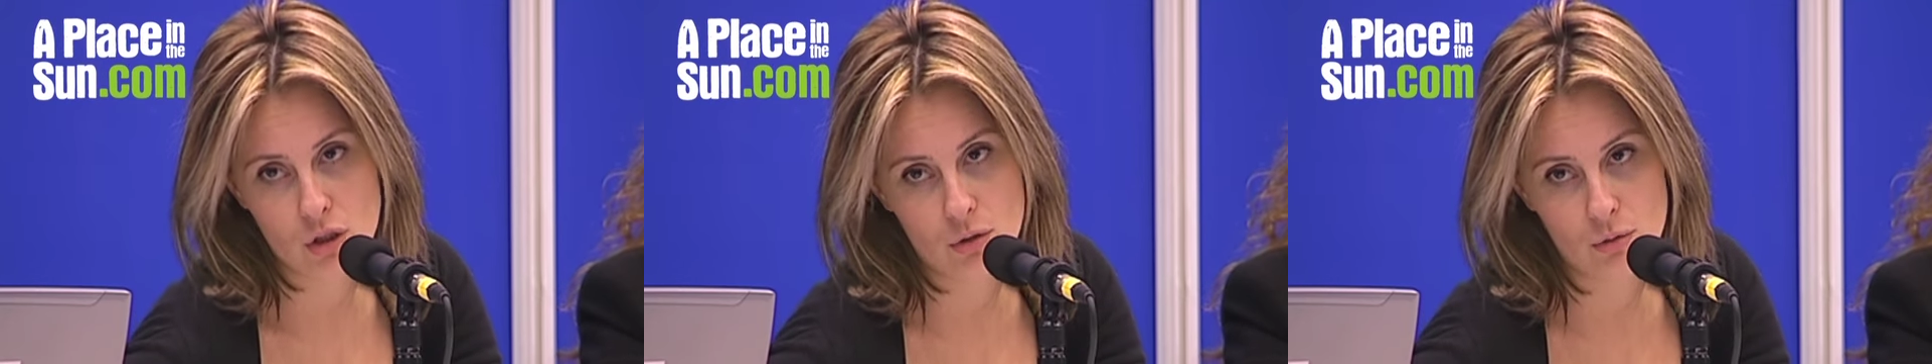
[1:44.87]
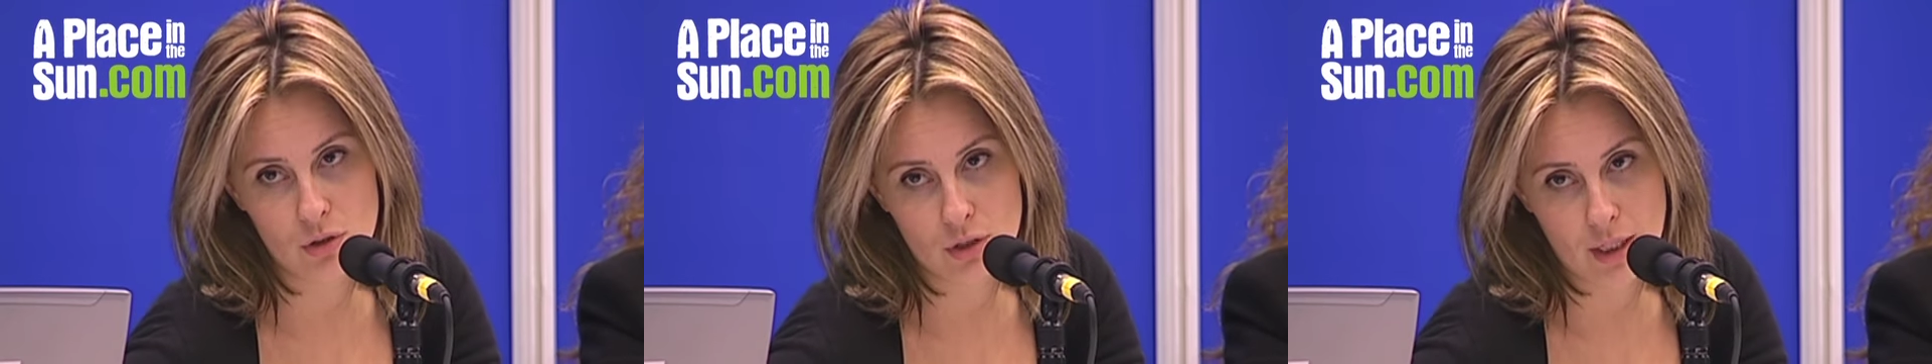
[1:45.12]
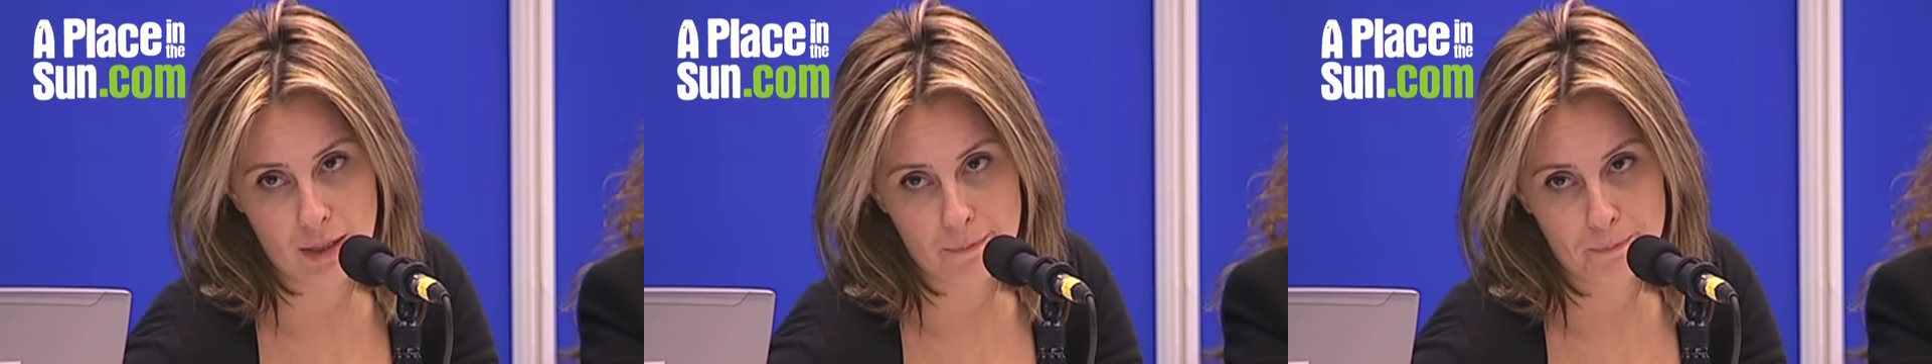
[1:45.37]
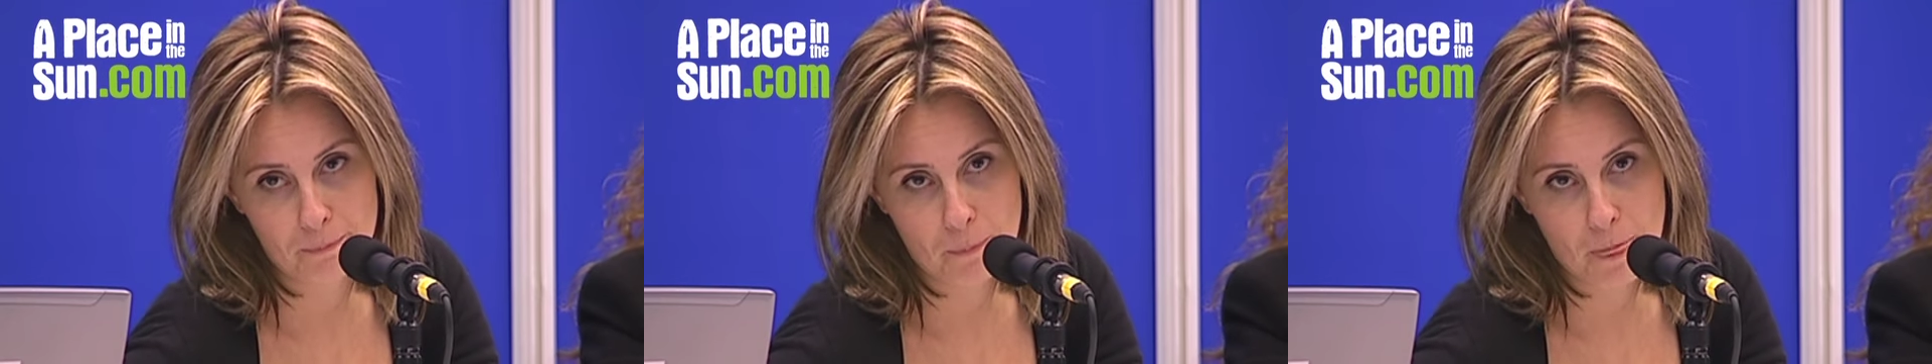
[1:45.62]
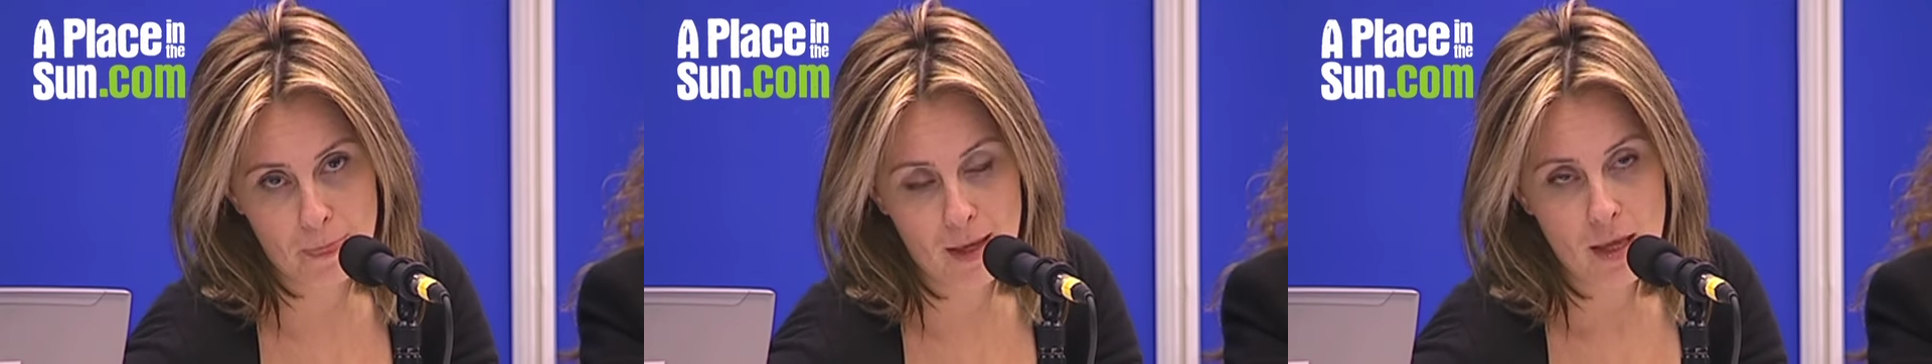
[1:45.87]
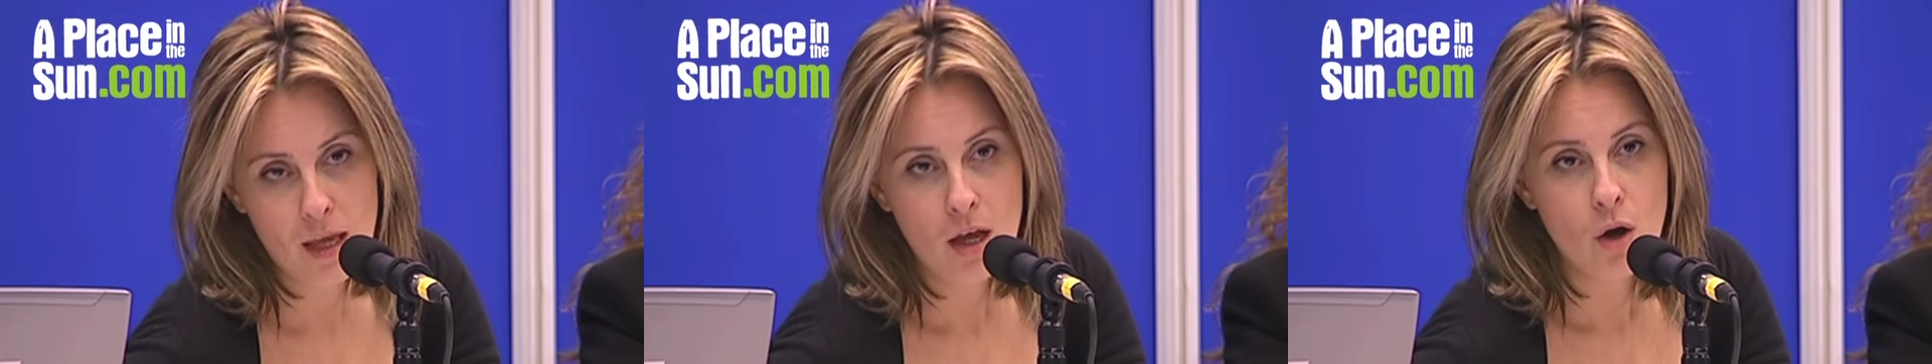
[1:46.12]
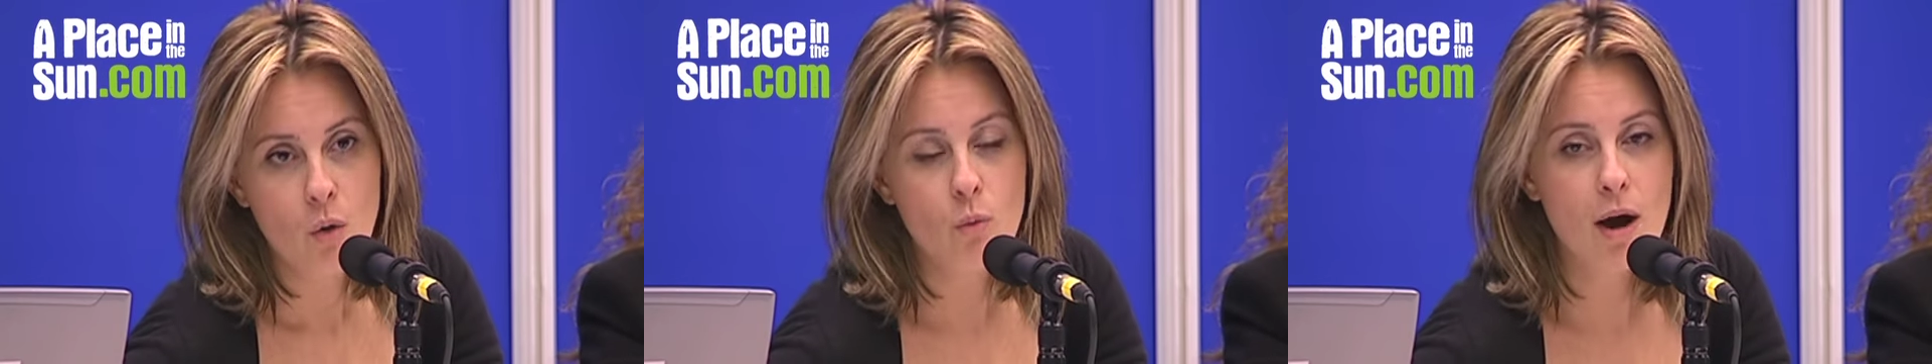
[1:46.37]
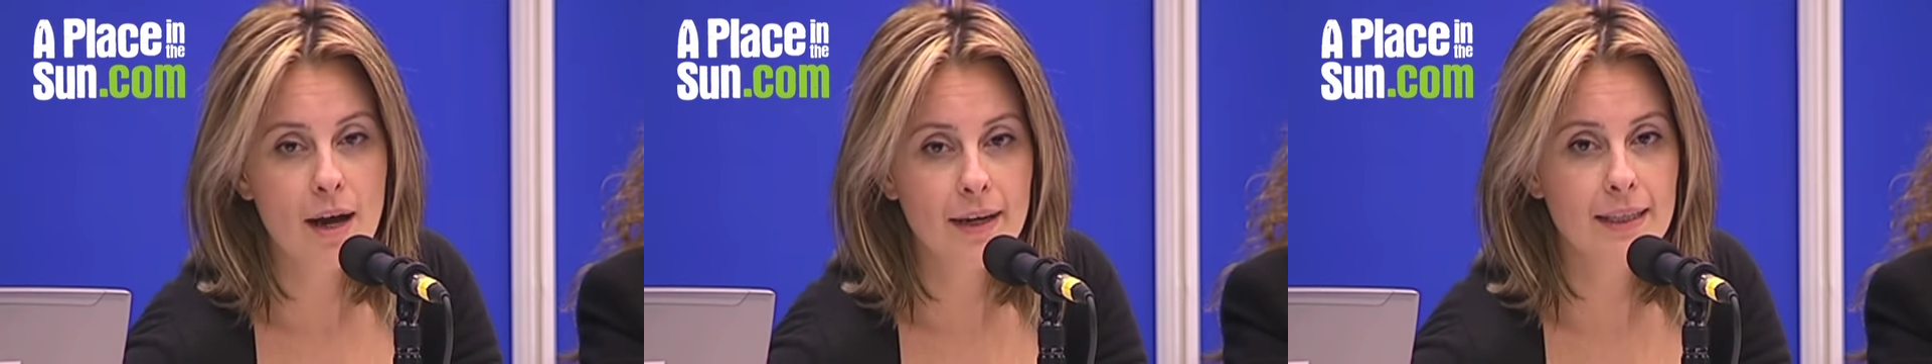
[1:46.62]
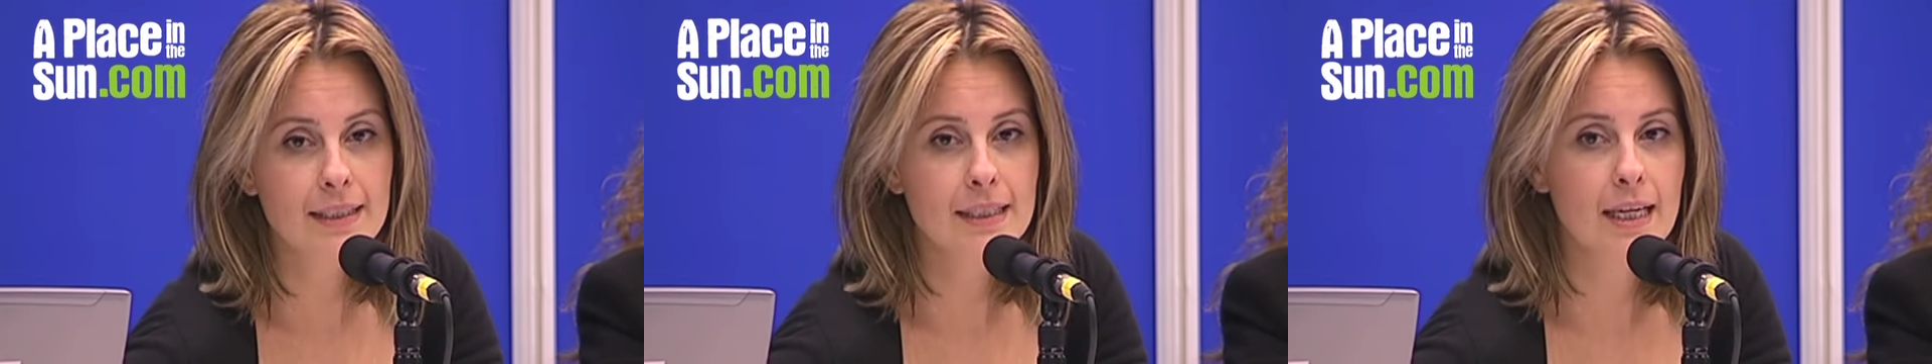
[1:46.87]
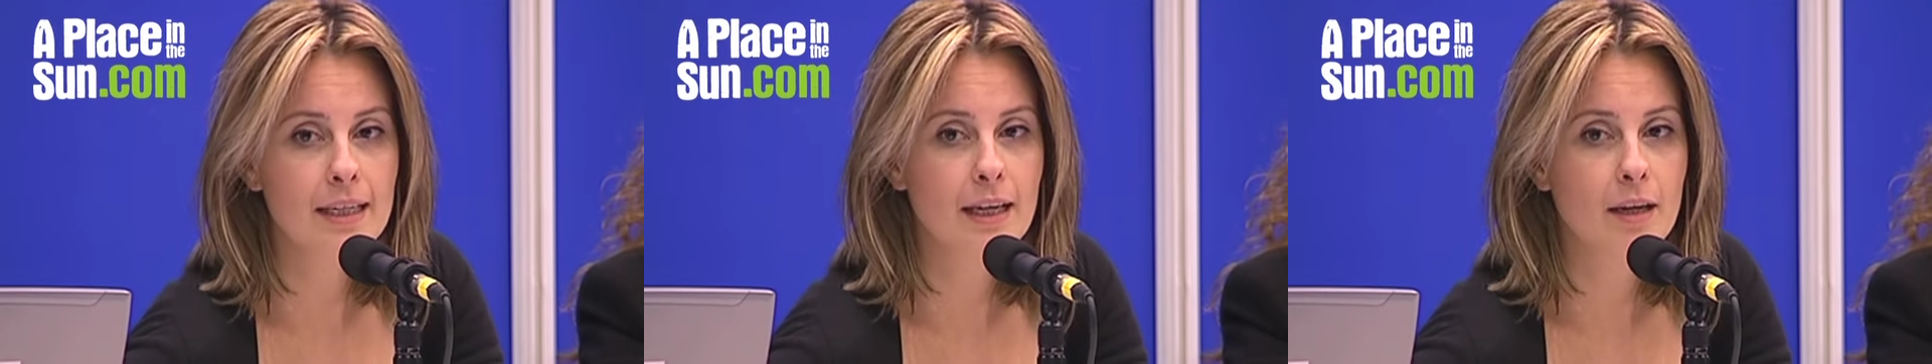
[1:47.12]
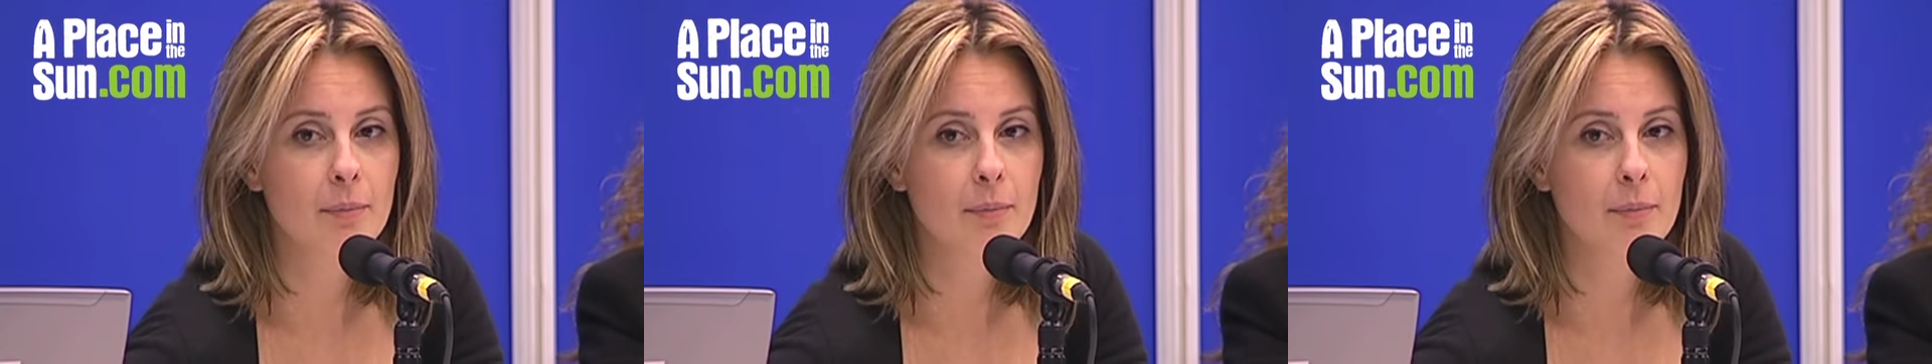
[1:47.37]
notary. Why I say that?